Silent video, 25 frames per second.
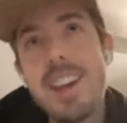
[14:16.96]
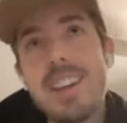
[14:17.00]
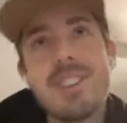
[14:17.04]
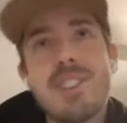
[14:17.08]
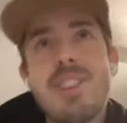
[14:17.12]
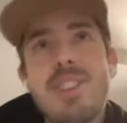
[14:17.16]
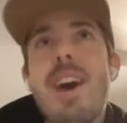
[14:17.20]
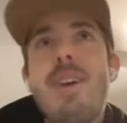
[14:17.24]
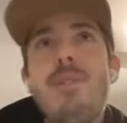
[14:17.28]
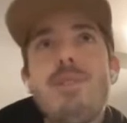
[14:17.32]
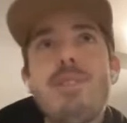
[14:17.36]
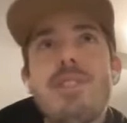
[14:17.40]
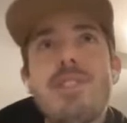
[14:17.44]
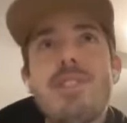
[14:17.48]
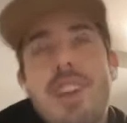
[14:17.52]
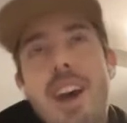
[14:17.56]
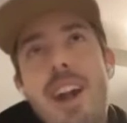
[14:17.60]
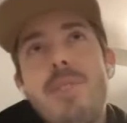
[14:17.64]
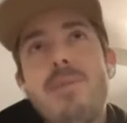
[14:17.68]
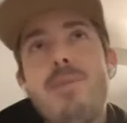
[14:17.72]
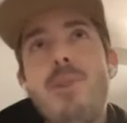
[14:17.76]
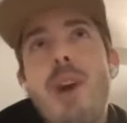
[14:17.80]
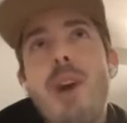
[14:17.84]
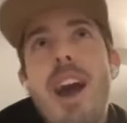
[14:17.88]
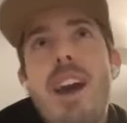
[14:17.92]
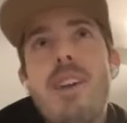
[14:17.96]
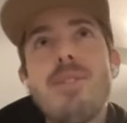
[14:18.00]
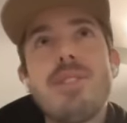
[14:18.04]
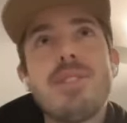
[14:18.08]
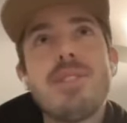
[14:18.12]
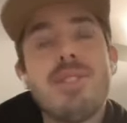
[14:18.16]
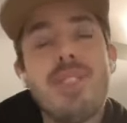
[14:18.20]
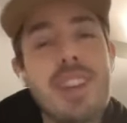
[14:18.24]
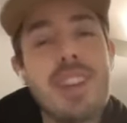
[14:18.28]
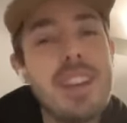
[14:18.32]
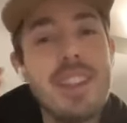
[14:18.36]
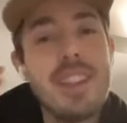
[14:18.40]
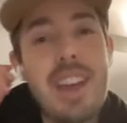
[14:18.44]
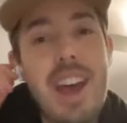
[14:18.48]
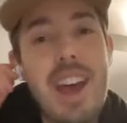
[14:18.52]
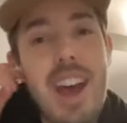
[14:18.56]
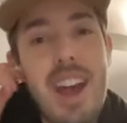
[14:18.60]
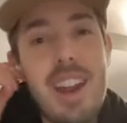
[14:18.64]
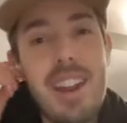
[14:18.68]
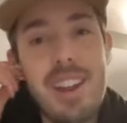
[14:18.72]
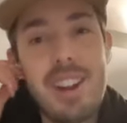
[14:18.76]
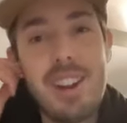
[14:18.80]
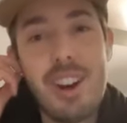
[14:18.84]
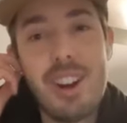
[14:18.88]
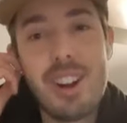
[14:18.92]
and yeah, so that was kind of why I was looking at
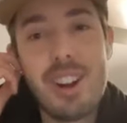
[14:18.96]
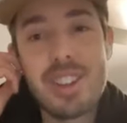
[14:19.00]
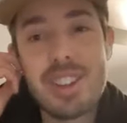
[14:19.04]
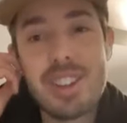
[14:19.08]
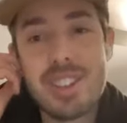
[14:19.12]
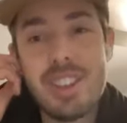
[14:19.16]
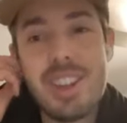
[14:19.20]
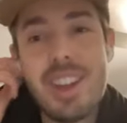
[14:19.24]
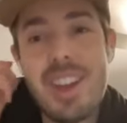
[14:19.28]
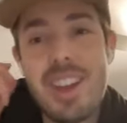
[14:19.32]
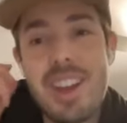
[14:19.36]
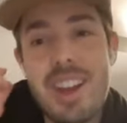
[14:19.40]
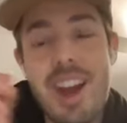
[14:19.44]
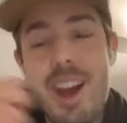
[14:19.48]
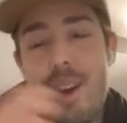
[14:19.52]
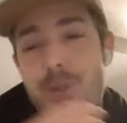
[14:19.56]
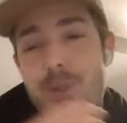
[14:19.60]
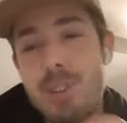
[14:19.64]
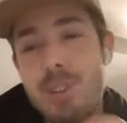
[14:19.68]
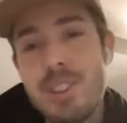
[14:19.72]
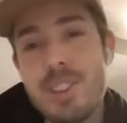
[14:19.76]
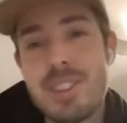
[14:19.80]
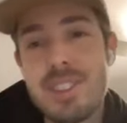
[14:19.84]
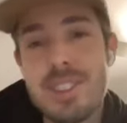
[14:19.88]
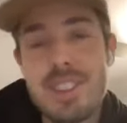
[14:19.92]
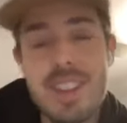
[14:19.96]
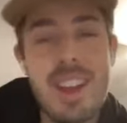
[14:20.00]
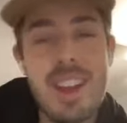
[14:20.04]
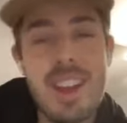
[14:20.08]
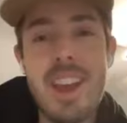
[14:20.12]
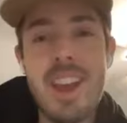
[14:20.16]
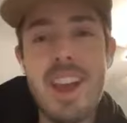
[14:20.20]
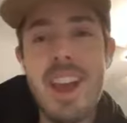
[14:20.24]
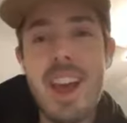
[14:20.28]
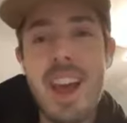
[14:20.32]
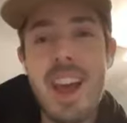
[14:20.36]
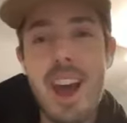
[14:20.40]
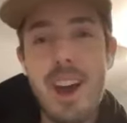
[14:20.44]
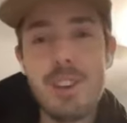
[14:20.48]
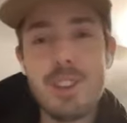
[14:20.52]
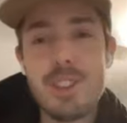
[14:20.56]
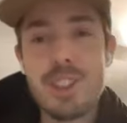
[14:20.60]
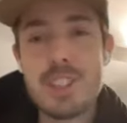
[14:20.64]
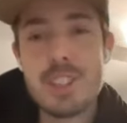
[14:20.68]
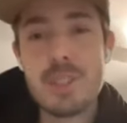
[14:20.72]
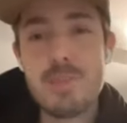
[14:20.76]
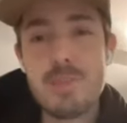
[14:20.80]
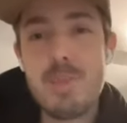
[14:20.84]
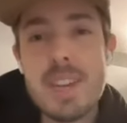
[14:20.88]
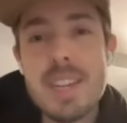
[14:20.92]
that. And honestly, I was I
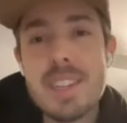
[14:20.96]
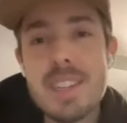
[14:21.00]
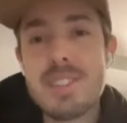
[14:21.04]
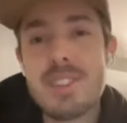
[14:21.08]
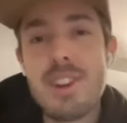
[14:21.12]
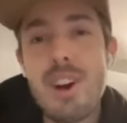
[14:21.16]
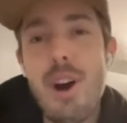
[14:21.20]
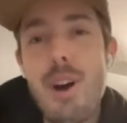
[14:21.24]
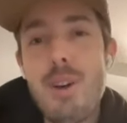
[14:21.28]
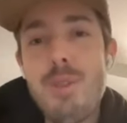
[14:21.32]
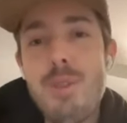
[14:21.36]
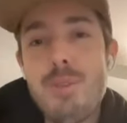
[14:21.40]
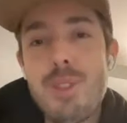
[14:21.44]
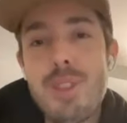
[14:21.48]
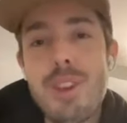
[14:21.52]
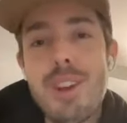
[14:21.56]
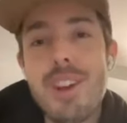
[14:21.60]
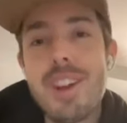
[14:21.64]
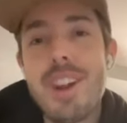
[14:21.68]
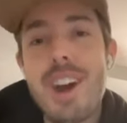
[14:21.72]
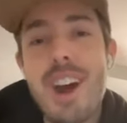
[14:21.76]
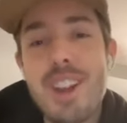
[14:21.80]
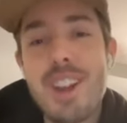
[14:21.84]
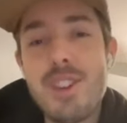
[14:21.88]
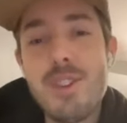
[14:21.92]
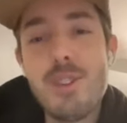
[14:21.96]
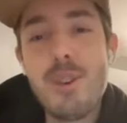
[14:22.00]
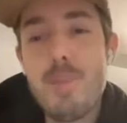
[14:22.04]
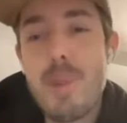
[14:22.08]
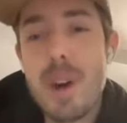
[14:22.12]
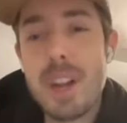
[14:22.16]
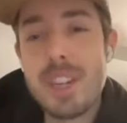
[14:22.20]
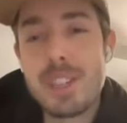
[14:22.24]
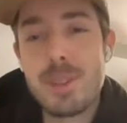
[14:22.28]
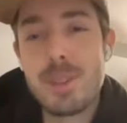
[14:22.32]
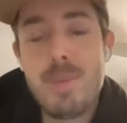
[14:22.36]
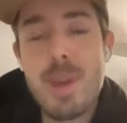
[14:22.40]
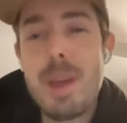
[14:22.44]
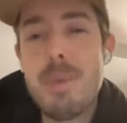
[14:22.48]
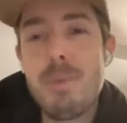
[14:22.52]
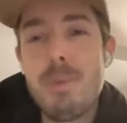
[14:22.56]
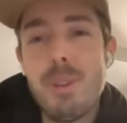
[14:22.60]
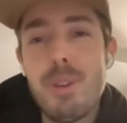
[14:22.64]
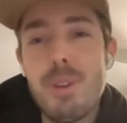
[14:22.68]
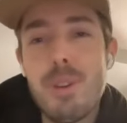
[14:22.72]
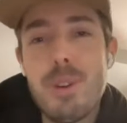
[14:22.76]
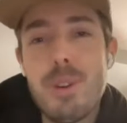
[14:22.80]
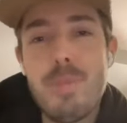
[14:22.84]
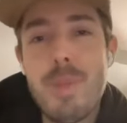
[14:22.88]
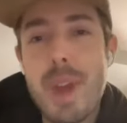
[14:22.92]
was just pissed off that I knew a bunch of
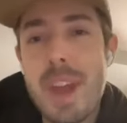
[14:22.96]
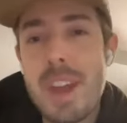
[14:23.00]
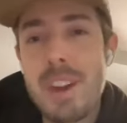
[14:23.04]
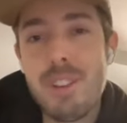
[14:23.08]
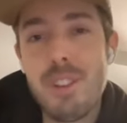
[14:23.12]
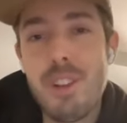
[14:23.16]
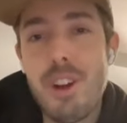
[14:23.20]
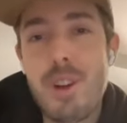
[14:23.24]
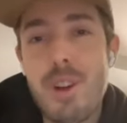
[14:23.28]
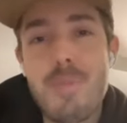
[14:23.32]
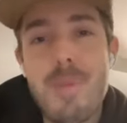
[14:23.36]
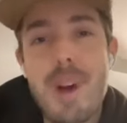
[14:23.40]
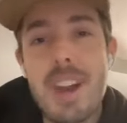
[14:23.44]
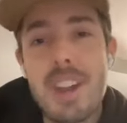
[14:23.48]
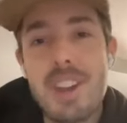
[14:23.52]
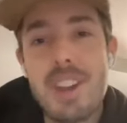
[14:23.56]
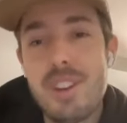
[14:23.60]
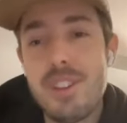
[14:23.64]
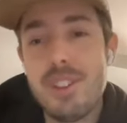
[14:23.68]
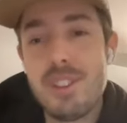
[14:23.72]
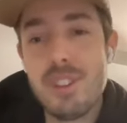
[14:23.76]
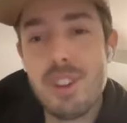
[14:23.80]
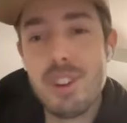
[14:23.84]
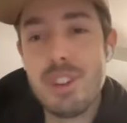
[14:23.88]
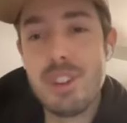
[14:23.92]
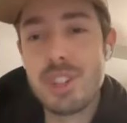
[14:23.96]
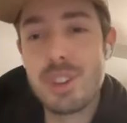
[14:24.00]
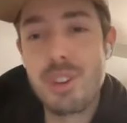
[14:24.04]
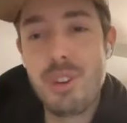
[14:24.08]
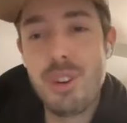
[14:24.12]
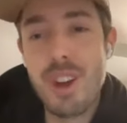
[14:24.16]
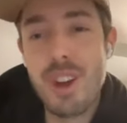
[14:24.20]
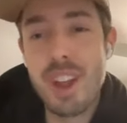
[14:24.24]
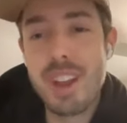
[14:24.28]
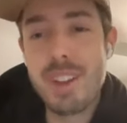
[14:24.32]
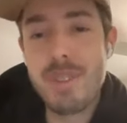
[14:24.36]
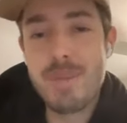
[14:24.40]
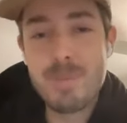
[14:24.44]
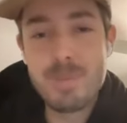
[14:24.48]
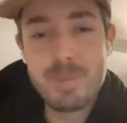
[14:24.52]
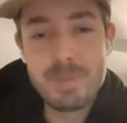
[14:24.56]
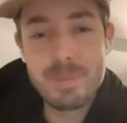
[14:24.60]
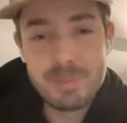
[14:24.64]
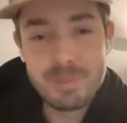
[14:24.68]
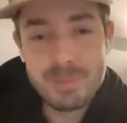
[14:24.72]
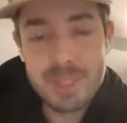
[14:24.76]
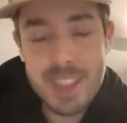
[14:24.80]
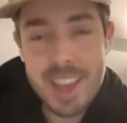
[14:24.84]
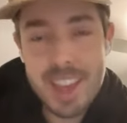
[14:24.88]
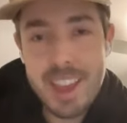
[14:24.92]
people who had made a lot of money on Dogecoin,
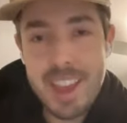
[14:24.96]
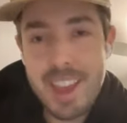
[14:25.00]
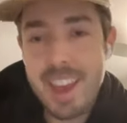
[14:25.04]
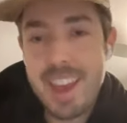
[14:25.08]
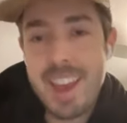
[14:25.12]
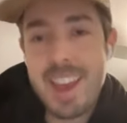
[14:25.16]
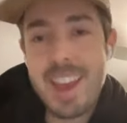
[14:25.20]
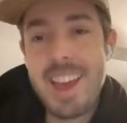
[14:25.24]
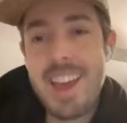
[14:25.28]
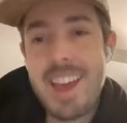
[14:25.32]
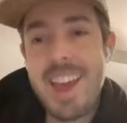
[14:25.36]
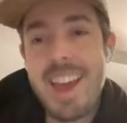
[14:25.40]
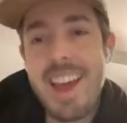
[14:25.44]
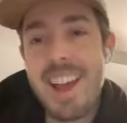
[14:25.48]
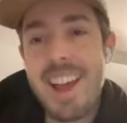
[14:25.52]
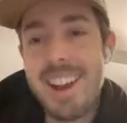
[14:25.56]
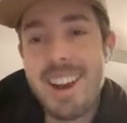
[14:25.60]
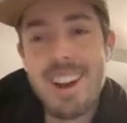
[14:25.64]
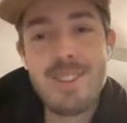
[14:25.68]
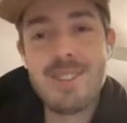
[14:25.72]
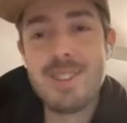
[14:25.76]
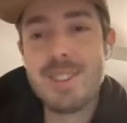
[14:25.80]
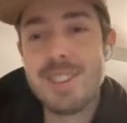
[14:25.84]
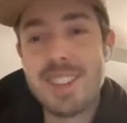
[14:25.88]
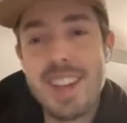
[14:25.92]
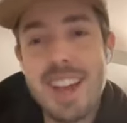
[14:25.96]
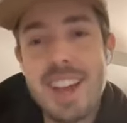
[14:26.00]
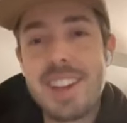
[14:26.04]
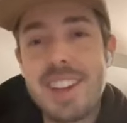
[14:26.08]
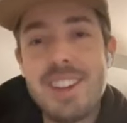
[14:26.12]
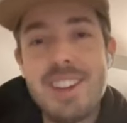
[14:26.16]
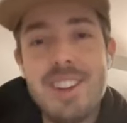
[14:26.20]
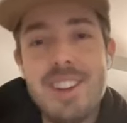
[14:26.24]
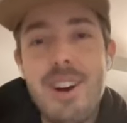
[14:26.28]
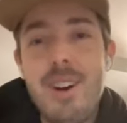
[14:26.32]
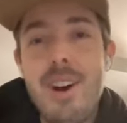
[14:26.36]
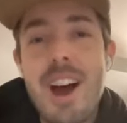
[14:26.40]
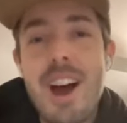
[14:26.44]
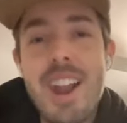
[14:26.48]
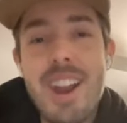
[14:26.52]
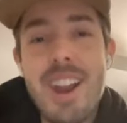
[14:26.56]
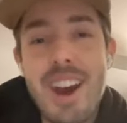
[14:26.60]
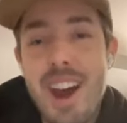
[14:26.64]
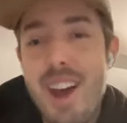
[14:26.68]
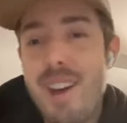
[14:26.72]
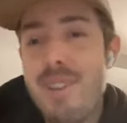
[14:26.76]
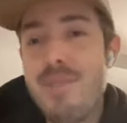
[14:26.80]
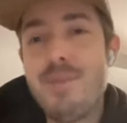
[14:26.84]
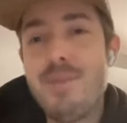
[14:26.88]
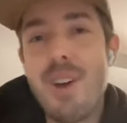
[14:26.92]
and I was like, you know
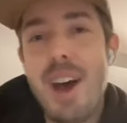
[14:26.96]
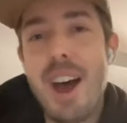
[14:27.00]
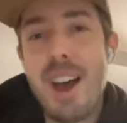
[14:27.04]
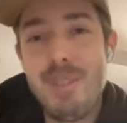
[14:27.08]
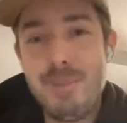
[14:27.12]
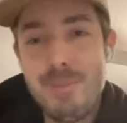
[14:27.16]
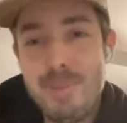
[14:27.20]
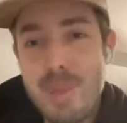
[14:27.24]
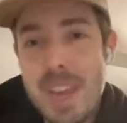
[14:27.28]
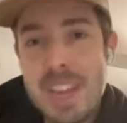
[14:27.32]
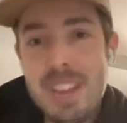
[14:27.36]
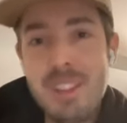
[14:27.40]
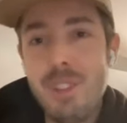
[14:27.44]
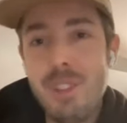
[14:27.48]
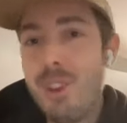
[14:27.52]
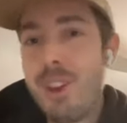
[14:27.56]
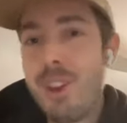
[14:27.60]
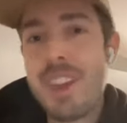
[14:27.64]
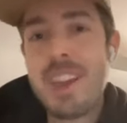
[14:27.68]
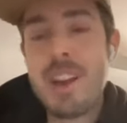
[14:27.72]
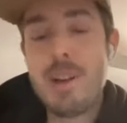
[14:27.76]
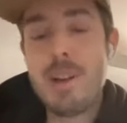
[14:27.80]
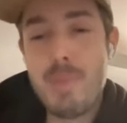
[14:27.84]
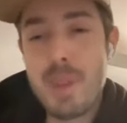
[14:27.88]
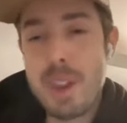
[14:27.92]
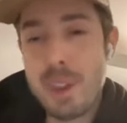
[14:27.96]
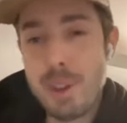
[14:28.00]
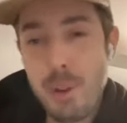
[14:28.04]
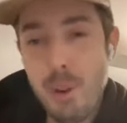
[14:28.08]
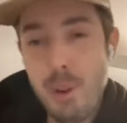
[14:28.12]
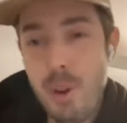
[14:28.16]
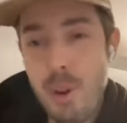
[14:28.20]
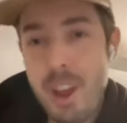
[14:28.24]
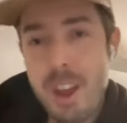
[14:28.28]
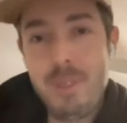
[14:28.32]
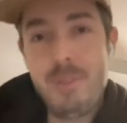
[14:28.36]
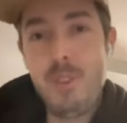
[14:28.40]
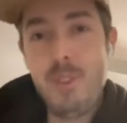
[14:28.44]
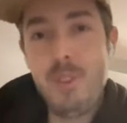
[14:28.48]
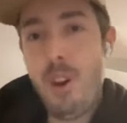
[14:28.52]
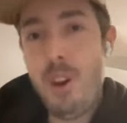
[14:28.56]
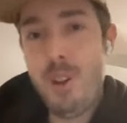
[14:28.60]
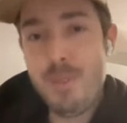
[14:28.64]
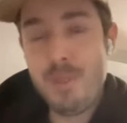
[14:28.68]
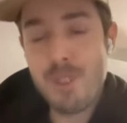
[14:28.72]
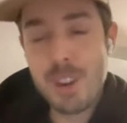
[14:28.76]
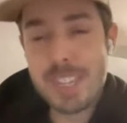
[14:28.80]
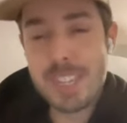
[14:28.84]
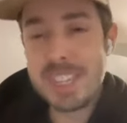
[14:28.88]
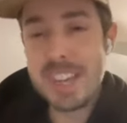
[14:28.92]
what, I've I've been looking at Bitcoin
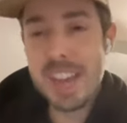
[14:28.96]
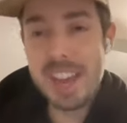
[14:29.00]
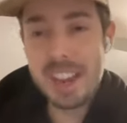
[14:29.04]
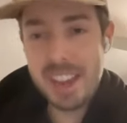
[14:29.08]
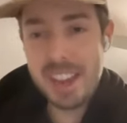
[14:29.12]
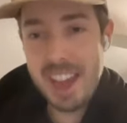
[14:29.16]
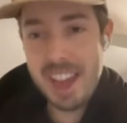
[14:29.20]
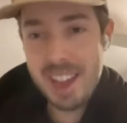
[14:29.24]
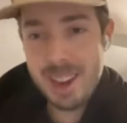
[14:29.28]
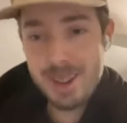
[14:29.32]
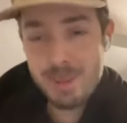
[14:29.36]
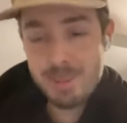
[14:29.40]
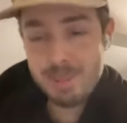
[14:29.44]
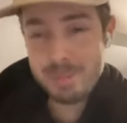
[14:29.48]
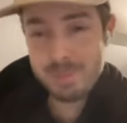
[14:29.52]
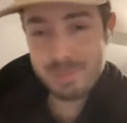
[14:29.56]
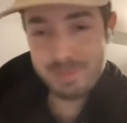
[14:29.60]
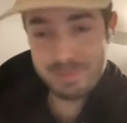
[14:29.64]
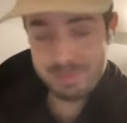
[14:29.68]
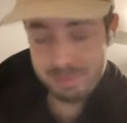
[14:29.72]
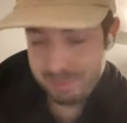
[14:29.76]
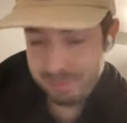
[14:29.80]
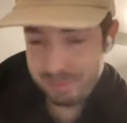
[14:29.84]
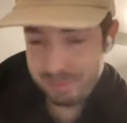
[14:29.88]
for over a decade,